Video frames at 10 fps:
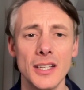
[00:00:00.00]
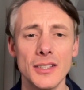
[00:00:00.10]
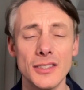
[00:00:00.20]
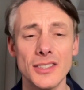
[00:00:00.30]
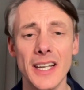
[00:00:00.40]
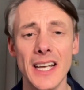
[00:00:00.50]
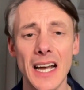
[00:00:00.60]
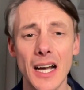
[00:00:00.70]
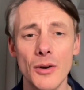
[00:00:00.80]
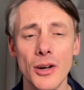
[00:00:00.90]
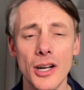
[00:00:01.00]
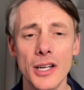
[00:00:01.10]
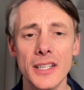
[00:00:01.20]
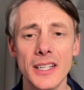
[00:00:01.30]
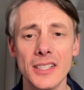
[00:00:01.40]
to understand how
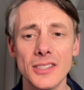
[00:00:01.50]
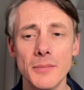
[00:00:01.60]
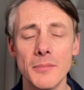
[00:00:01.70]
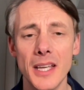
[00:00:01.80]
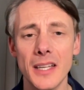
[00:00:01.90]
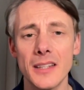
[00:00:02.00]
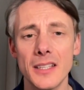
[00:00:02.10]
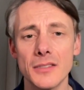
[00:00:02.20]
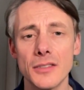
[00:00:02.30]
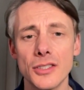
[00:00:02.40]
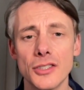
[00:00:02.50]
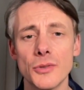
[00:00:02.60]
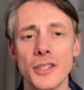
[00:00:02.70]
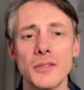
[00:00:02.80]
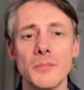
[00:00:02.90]
I can actually make this
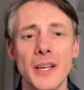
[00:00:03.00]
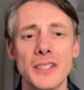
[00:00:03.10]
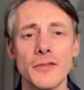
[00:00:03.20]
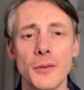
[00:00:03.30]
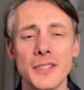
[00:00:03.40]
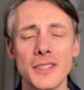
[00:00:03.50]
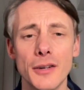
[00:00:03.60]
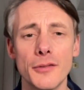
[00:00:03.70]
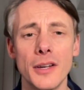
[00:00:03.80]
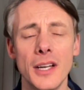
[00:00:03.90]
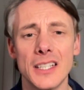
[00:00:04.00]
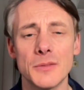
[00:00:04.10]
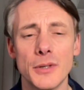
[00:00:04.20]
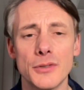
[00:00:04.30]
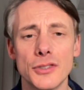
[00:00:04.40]
situation better for myself, as
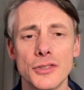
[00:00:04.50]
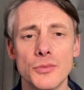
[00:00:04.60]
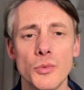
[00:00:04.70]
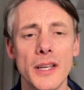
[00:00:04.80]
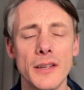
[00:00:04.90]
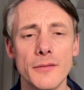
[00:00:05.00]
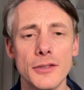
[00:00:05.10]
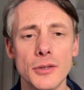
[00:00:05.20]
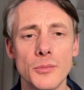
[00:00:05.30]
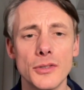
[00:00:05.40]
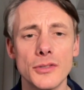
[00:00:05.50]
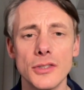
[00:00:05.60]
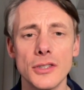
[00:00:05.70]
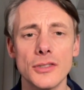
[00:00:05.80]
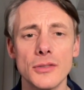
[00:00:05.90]
opposed to just waiting for someone
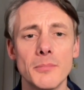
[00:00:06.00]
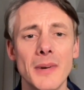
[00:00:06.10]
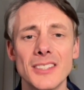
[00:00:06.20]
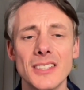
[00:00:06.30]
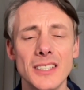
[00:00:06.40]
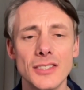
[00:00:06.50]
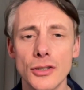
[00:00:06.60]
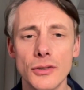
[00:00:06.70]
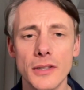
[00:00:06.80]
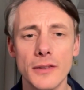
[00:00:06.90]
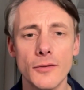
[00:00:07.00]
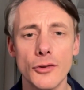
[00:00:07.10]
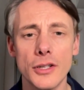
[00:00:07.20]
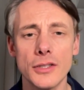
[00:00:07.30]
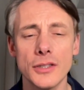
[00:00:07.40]
to magically solve it
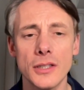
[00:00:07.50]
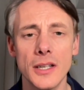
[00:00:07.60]
for us.